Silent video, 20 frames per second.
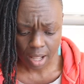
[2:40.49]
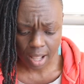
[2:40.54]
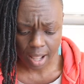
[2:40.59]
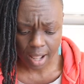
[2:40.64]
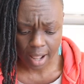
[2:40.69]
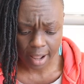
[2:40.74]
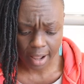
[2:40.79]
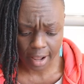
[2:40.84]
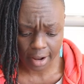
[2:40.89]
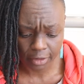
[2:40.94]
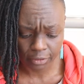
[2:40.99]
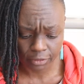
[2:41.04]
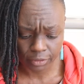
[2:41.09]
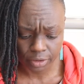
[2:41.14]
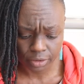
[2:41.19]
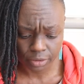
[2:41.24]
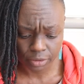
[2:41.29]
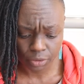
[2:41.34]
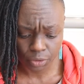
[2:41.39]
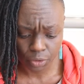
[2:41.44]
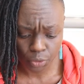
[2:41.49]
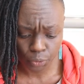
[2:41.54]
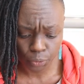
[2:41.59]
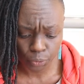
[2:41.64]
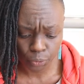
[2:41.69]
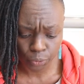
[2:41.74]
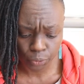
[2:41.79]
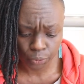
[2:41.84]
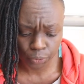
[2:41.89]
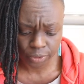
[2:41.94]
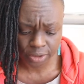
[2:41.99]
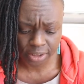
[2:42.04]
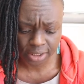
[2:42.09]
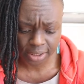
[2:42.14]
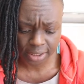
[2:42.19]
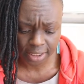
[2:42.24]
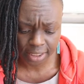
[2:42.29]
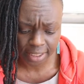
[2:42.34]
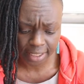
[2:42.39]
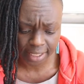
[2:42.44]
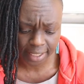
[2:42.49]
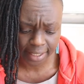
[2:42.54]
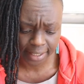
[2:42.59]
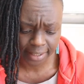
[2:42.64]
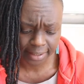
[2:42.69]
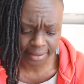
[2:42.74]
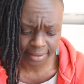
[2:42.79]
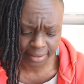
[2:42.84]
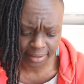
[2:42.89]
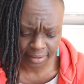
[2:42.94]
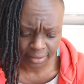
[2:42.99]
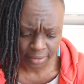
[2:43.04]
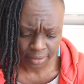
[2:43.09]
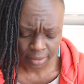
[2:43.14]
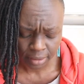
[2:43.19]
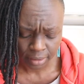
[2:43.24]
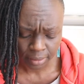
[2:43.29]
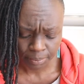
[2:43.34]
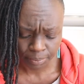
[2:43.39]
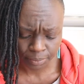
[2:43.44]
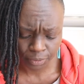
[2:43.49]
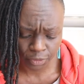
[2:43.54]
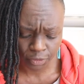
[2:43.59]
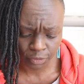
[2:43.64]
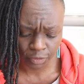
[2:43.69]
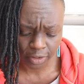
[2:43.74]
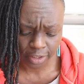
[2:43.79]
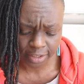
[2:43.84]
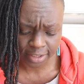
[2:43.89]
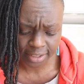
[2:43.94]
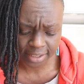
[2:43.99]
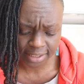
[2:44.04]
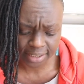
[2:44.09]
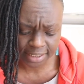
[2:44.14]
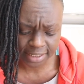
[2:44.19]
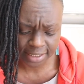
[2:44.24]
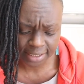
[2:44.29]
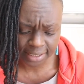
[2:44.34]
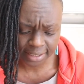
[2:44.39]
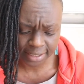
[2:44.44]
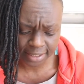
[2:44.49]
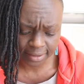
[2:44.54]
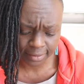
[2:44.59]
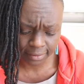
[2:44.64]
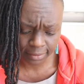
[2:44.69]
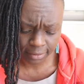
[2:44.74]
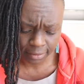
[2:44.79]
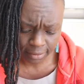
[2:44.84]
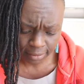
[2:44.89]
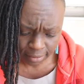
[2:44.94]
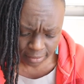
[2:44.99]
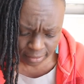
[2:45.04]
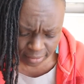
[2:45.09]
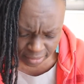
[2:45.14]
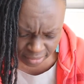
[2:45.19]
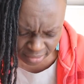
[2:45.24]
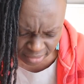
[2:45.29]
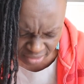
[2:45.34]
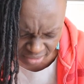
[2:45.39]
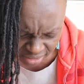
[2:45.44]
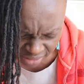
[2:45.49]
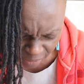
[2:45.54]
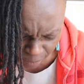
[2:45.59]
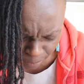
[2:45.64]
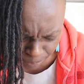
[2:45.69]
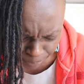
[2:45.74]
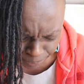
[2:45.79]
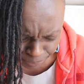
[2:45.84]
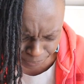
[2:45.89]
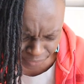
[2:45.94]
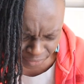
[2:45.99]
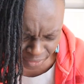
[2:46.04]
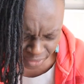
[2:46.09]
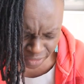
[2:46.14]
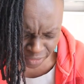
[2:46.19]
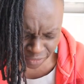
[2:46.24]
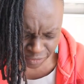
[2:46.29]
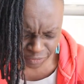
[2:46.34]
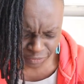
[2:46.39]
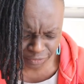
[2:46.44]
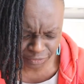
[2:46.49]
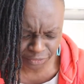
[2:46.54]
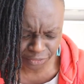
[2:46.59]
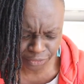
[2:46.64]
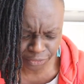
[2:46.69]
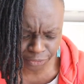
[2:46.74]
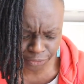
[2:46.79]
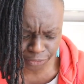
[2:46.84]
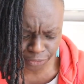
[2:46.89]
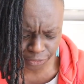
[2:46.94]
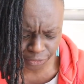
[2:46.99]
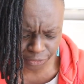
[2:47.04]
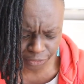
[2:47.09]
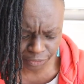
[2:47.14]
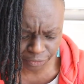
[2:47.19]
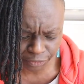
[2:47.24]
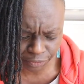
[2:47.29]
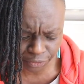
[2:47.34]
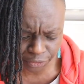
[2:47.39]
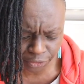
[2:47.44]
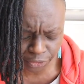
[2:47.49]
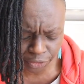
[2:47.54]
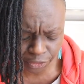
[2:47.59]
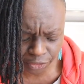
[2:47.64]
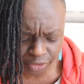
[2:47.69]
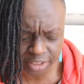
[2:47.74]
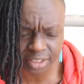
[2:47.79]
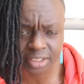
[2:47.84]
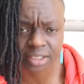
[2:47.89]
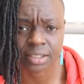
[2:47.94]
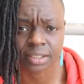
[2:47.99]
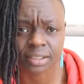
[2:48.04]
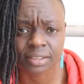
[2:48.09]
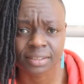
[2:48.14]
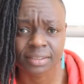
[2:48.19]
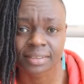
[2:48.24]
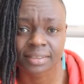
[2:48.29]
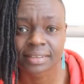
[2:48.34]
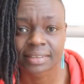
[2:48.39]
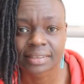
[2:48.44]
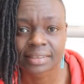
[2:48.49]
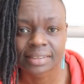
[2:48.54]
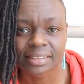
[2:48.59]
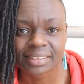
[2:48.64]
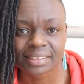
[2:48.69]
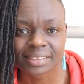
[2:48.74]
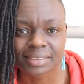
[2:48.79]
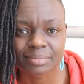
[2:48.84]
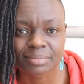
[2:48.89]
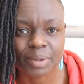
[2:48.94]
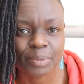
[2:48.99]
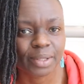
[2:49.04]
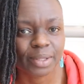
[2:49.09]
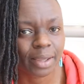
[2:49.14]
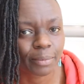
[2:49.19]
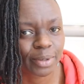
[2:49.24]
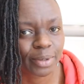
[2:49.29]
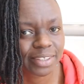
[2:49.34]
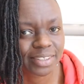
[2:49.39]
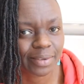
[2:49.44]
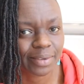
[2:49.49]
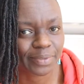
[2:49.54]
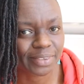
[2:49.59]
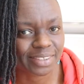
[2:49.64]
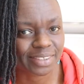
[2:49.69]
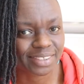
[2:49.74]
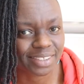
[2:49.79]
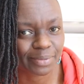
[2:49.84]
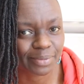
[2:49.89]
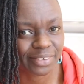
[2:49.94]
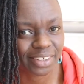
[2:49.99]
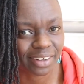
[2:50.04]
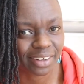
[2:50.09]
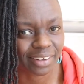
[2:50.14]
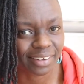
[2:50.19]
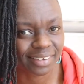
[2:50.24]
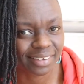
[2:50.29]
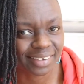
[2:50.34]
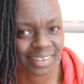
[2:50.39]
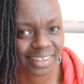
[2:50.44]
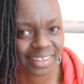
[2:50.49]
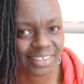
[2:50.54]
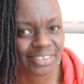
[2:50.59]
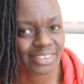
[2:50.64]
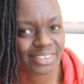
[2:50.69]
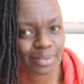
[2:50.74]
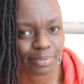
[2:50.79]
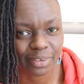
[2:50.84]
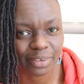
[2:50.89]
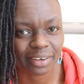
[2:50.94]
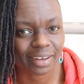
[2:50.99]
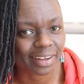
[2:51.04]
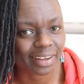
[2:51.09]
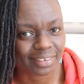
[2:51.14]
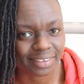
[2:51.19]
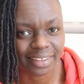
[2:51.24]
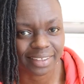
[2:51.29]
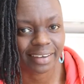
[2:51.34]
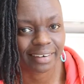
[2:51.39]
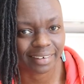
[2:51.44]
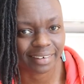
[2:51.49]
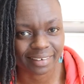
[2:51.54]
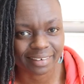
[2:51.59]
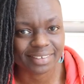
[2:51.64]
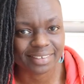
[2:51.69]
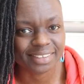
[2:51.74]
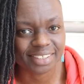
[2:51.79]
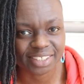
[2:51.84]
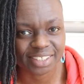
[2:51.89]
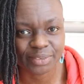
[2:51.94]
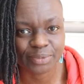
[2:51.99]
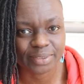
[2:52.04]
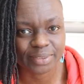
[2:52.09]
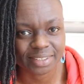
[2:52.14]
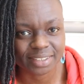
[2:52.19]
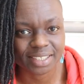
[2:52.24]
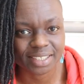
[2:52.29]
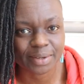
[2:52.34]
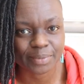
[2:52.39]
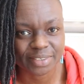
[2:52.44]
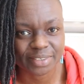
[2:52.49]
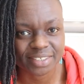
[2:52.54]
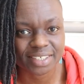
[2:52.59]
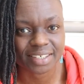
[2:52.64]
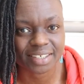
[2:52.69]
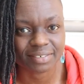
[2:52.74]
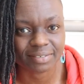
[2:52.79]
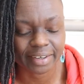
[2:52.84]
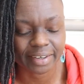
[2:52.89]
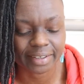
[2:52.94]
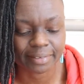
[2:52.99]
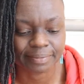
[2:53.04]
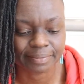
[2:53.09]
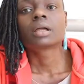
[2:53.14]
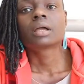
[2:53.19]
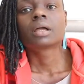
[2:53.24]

Irinotecan, Buvasi, some fluoracil. Maybe that means something to some of y'all. I know some of y'all out there are dealing with the same shit, right?